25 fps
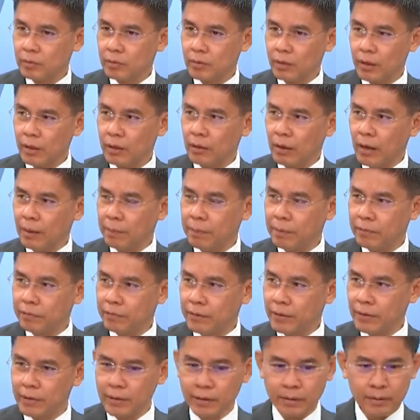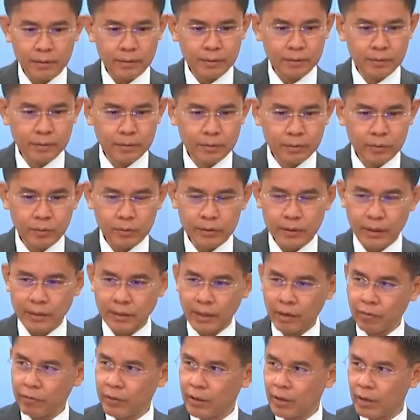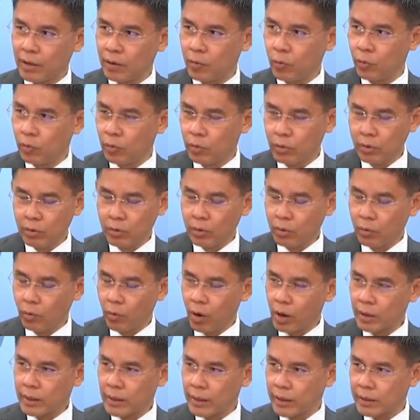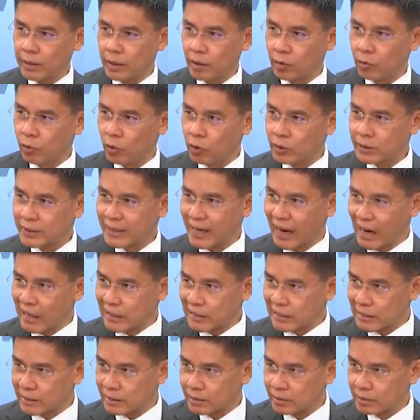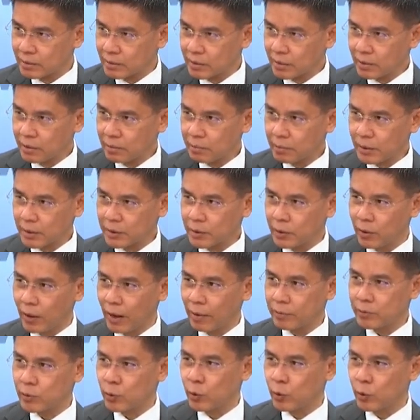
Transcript: Well, I prefer to think that we are walking in a rose garden. But you have